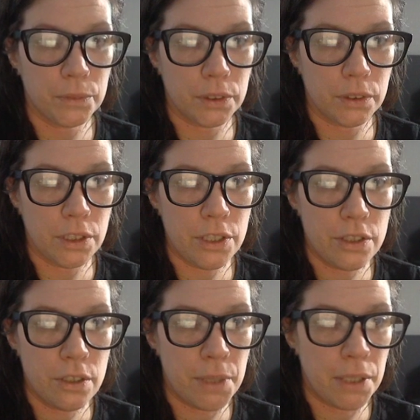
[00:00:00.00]
I'm going to
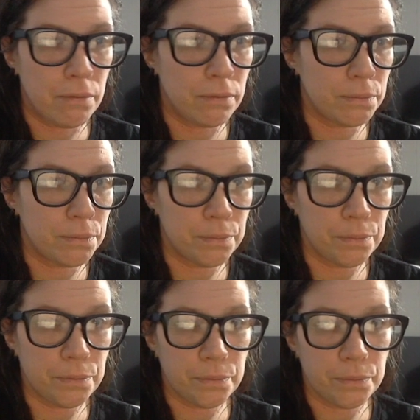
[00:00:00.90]
zoom in
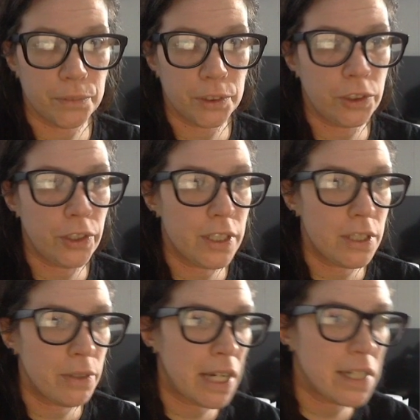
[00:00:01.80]
so you can see
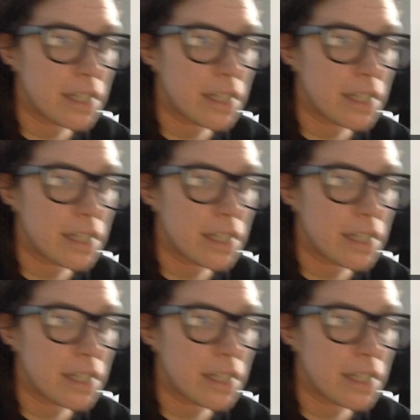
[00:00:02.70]
what I did